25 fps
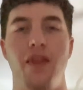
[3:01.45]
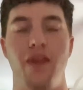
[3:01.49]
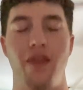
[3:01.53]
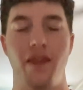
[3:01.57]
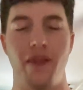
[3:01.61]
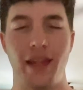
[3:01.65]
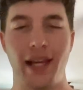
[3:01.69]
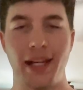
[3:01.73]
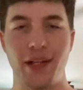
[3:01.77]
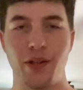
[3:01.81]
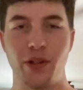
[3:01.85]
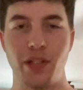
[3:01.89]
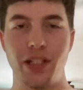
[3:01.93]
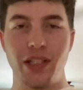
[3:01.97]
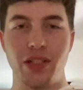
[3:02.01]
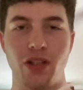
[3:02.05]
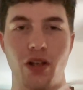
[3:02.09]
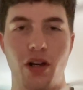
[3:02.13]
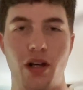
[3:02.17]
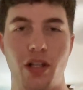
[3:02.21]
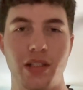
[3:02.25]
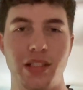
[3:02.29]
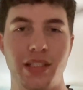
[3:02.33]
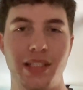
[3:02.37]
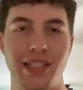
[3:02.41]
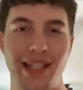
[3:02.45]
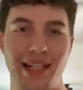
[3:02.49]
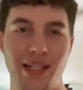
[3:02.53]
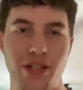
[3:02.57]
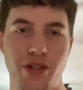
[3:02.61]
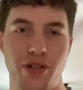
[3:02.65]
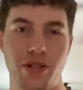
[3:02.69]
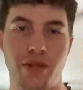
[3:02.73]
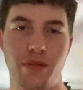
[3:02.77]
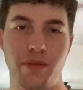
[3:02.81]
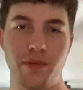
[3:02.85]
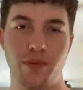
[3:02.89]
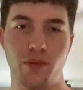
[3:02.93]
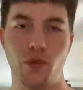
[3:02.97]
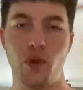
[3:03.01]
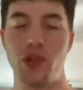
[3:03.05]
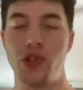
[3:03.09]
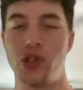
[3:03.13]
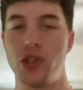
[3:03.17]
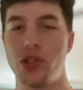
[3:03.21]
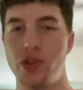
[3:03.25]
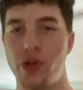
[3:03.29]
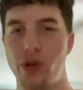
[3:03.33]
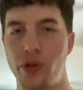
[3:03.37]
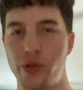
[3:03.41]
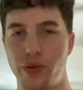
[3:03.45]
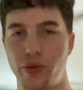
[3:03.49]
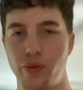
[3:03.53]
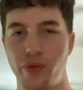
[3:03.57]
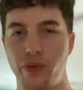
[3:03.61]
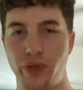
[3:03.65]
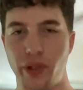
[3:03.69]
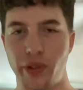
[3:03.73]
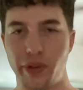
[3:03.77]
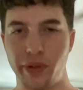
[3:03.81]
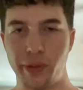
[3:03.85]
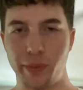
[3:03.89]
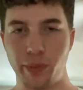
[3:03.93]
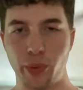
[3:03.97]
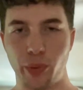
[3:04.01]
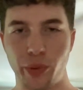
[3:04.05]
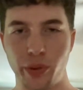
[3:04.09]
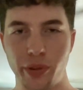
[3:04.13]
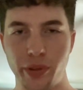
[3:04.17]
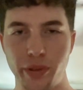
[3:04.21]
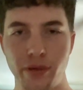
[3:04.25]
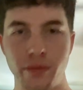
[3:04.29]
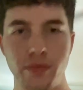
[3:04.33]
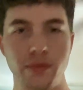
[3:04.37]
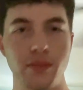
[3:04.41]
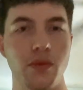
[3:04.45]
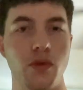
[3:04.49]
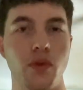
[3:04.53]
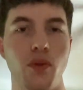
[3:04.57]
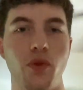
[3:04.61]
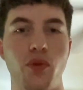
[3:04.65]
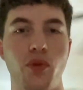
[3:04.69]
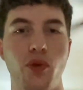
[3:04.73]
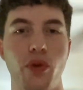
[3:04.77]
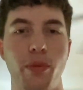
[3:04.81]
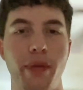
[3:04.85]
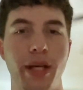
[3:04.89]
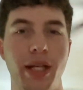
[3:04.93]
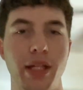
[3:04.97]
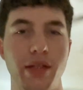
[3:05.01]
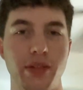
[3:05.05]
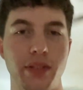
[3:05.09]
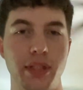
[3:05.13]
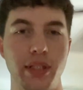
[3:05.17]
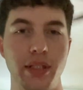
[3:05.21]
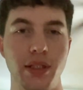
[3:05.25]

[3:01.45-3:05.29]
That creates oxidation, which is also very important for a balanced